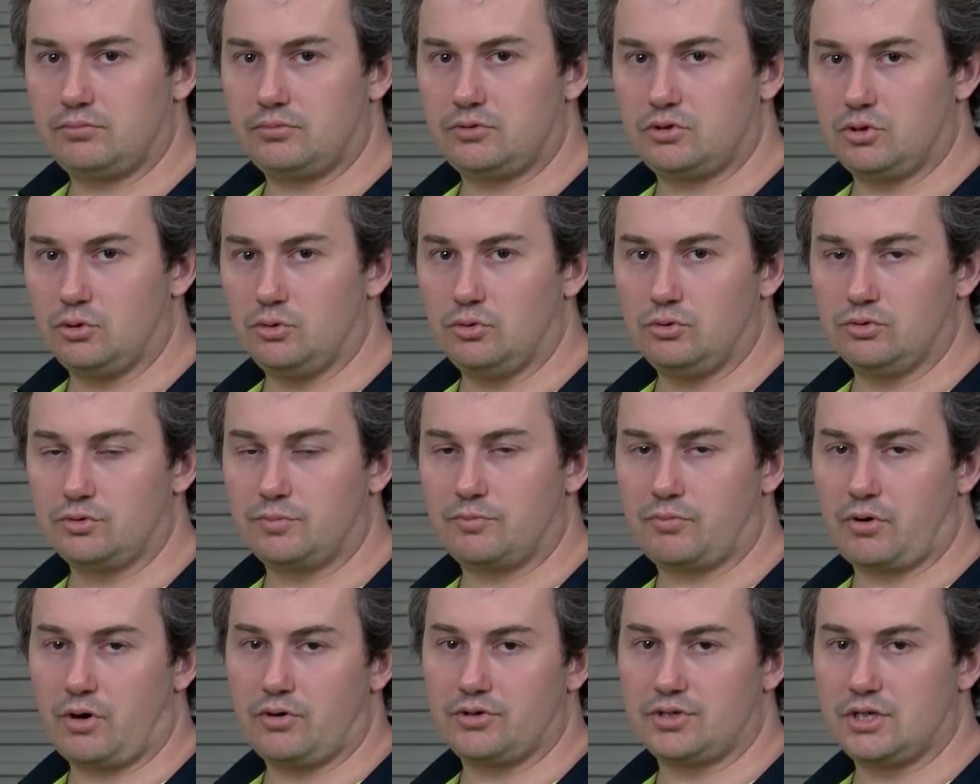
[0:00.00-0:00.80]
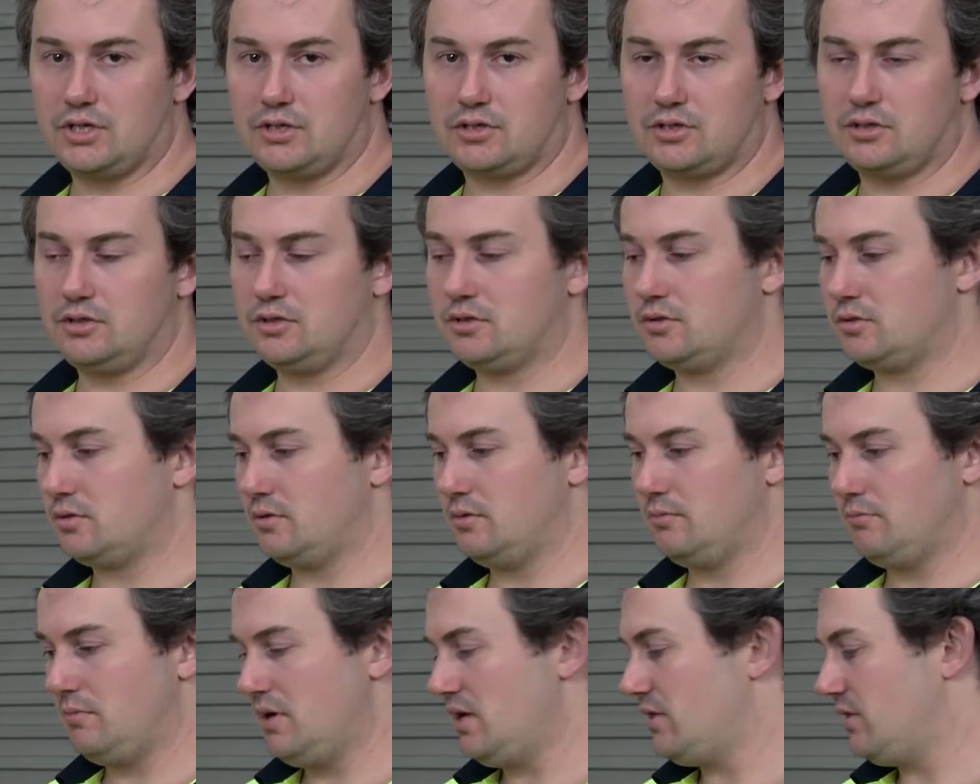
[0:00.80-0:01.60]
tools, processes,
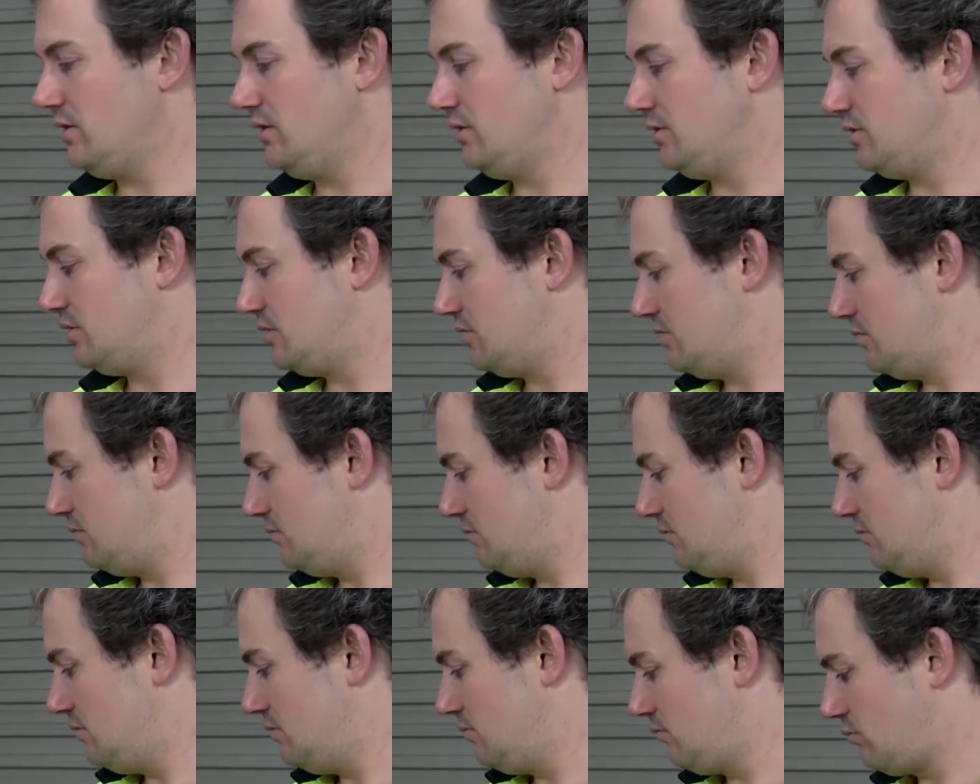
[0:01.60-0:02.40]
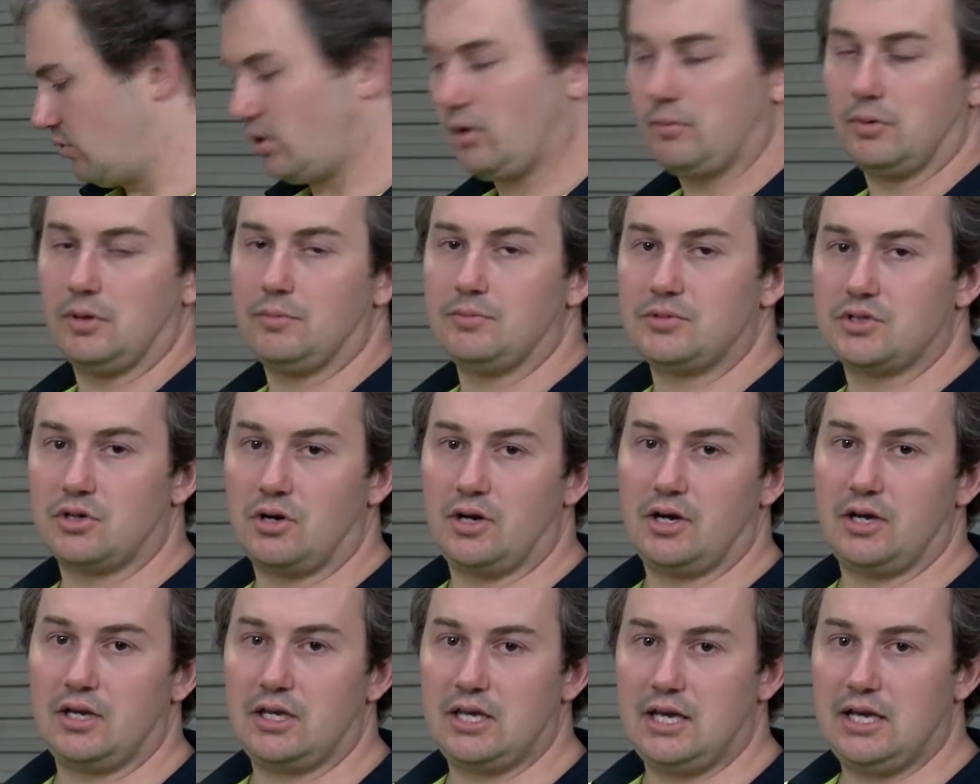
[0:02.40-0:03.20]
methods, problems
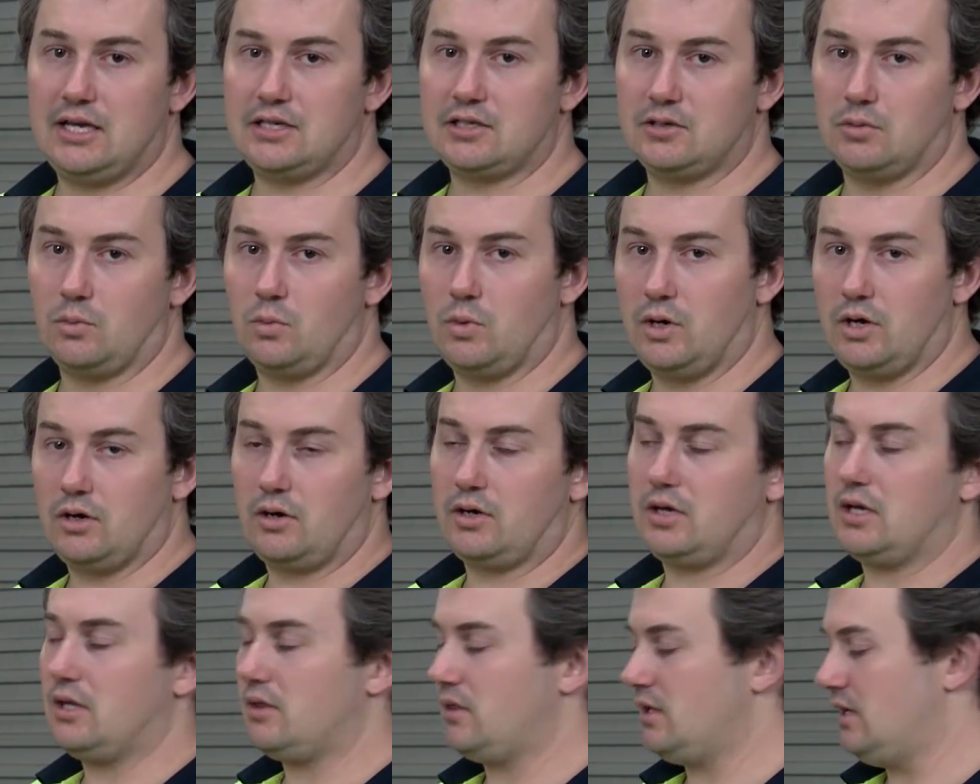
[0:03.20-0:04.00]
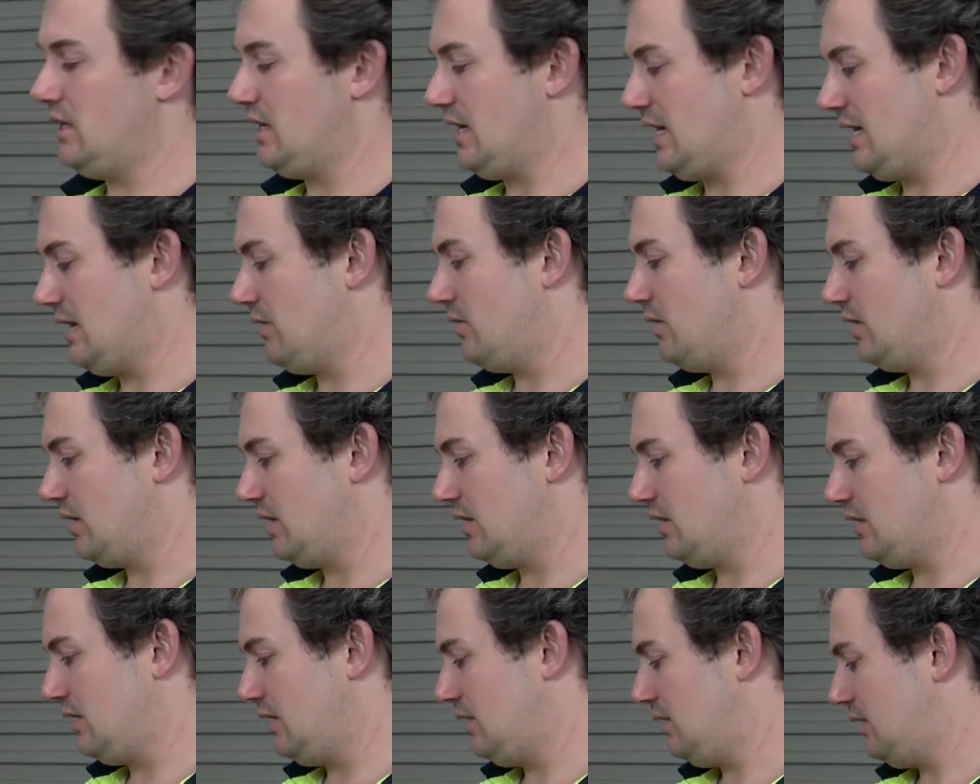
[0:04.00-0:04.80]
I encounter when I get there, how I
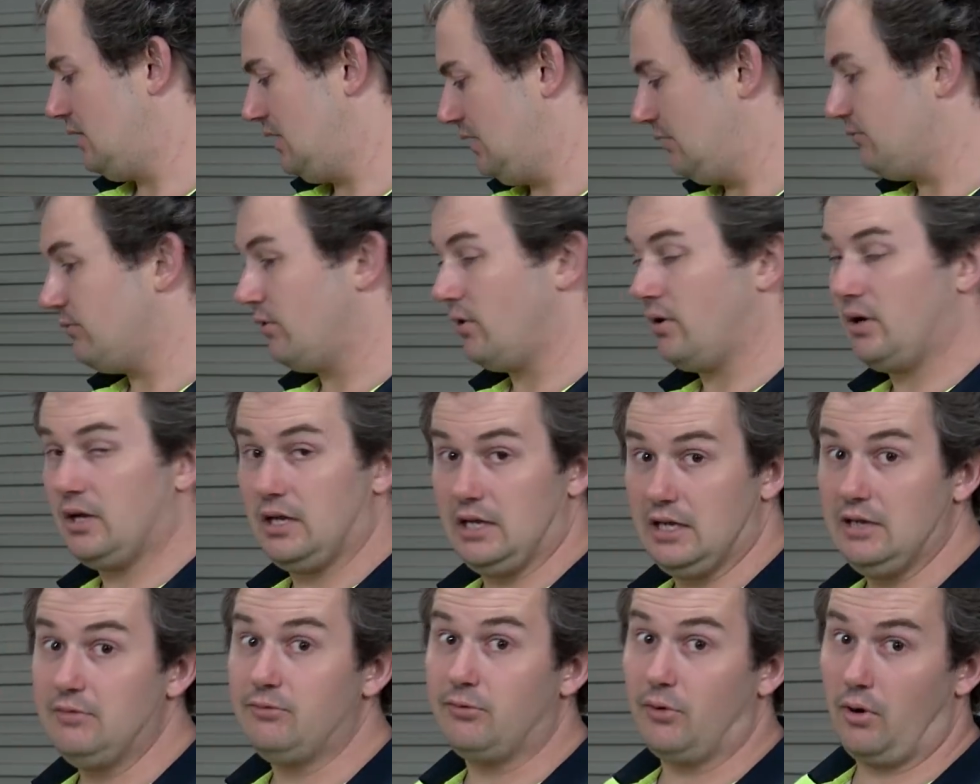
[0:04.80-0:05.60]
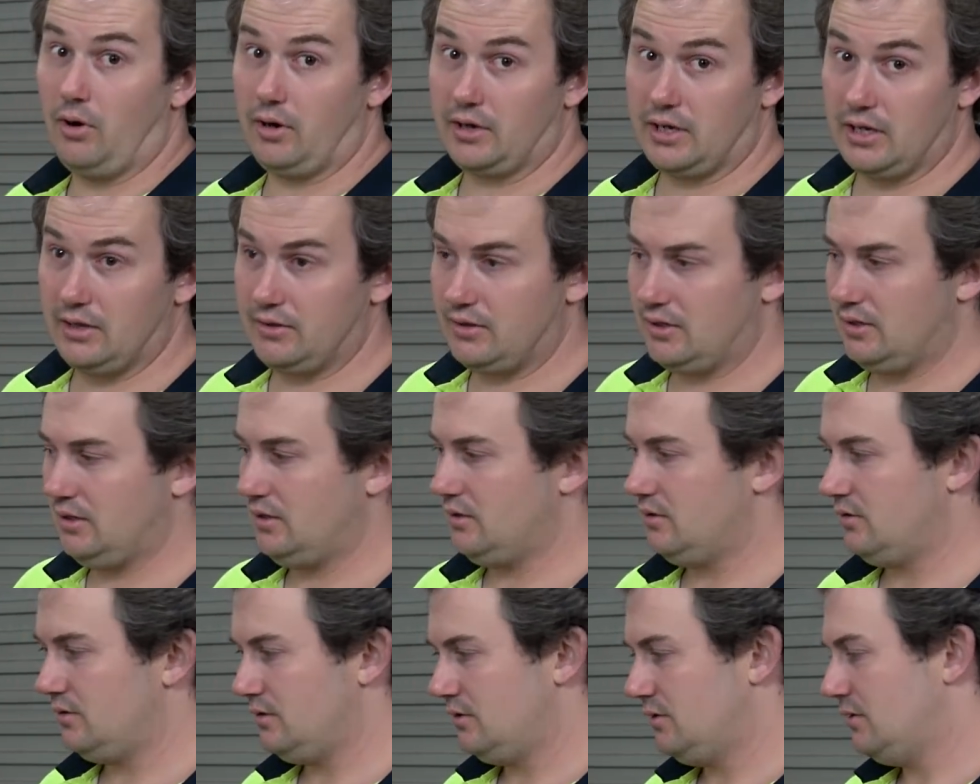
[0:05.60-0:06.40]
get there, if I get
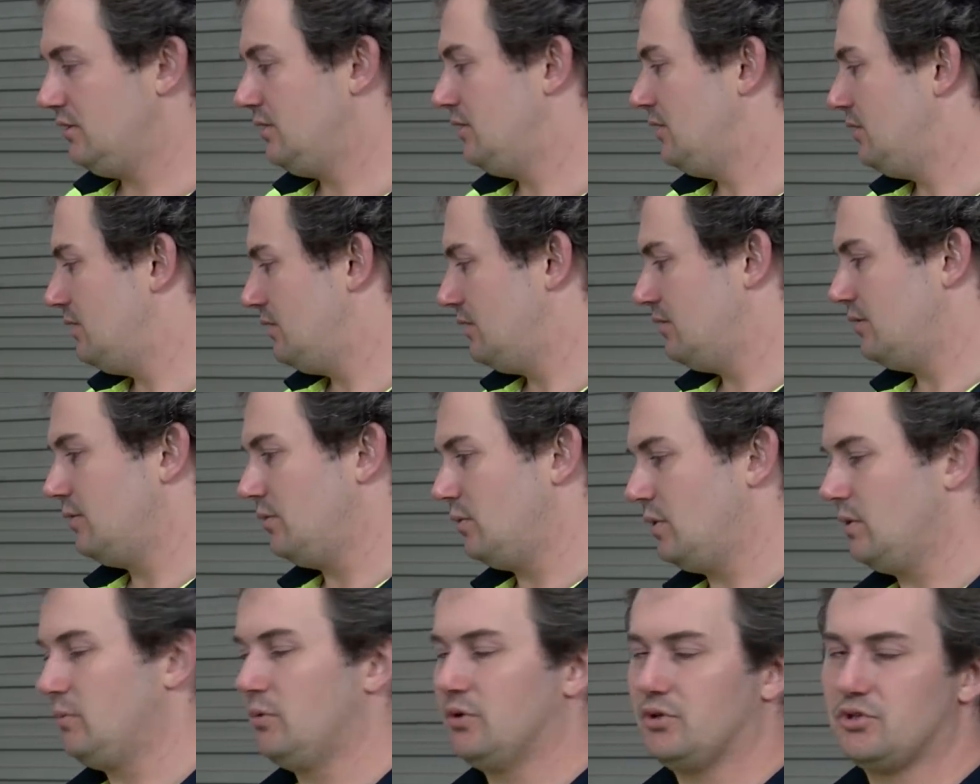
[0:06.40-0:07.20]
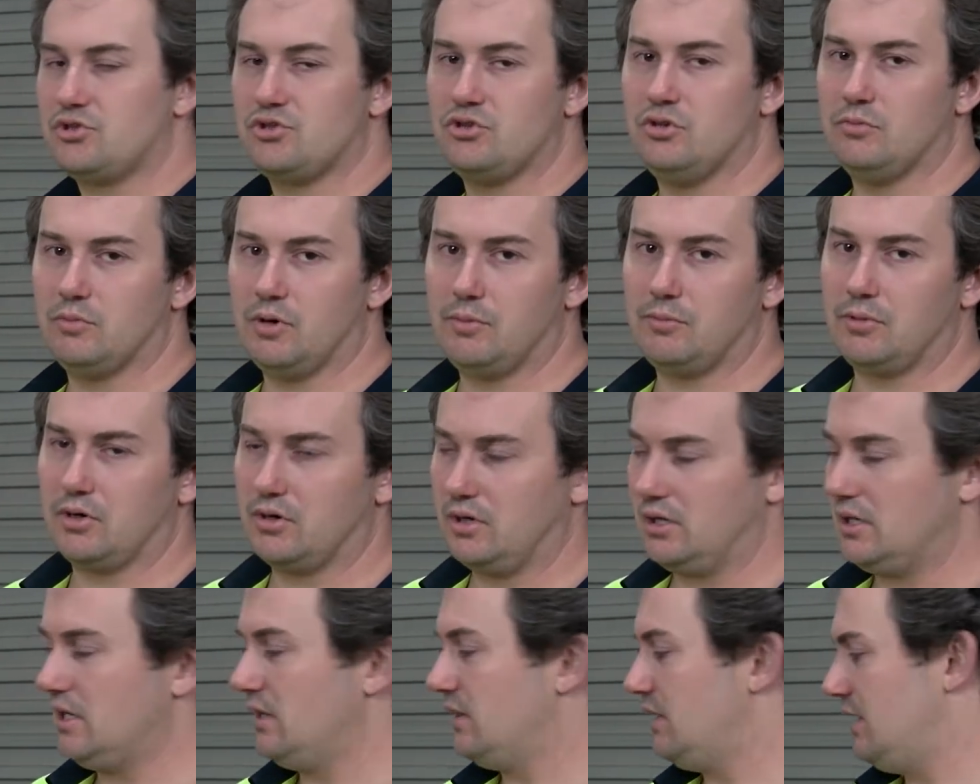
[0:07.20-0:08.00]
there. One would assume I'm
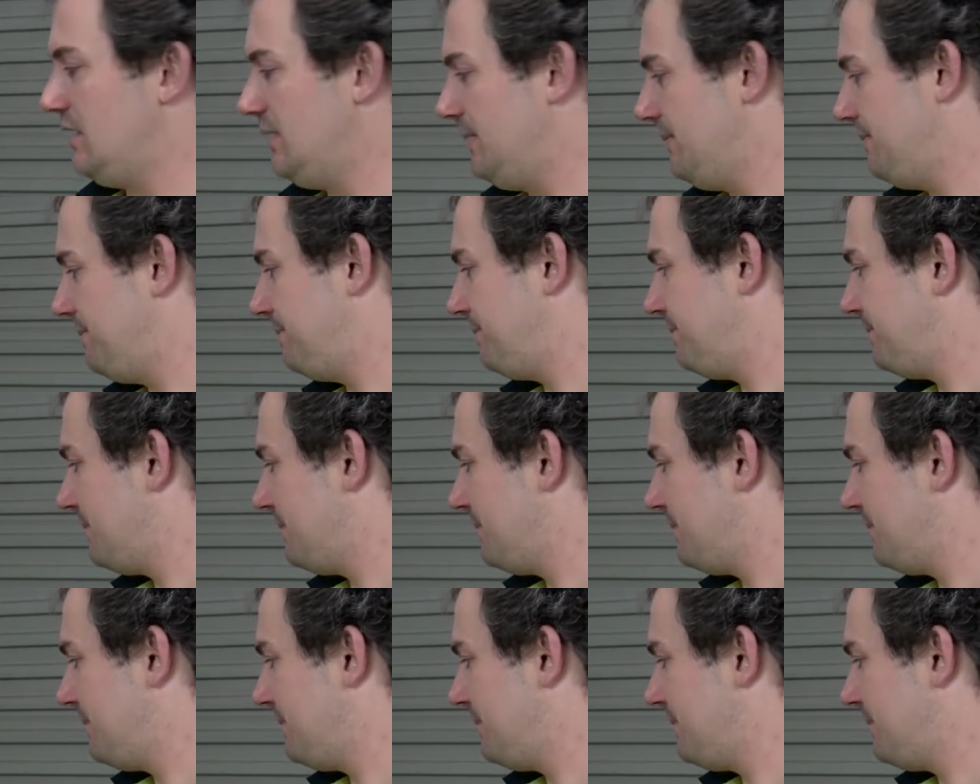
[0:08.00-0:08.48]
going to get there.